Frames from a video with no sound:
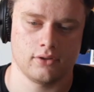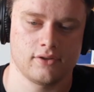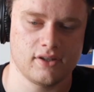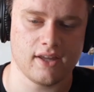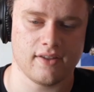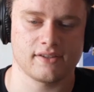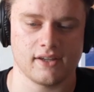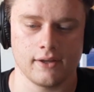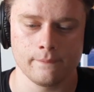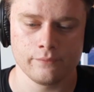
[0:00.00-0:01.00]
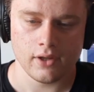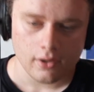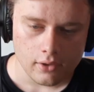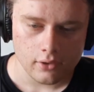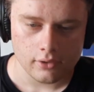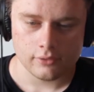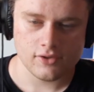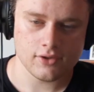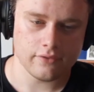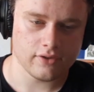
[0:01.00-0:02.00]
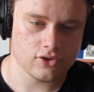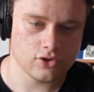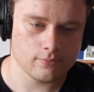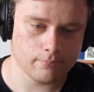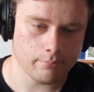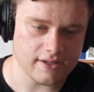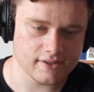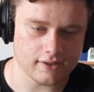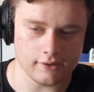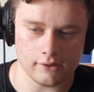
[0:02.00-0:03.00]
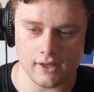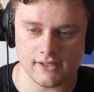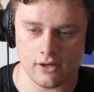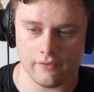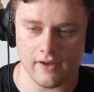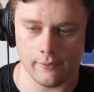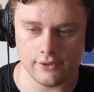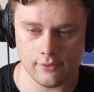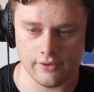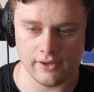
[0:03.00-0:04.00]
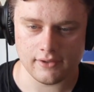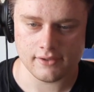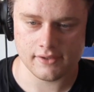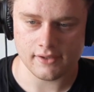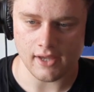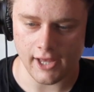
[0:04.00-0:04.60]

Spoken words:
So yeah, that's a sort of a basic little idea of how I do things.